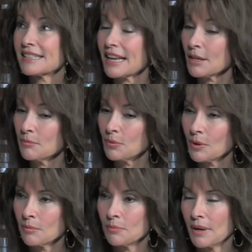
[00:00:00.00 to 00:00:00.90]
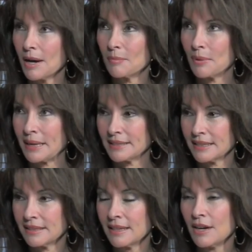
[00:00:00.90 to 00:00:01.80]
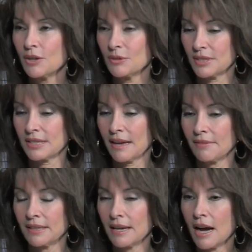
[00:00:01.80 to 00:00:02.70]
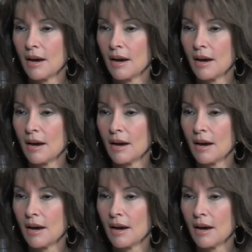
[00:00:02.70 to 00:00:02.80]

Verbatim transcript: the second born, uh, Brendan, who's seven,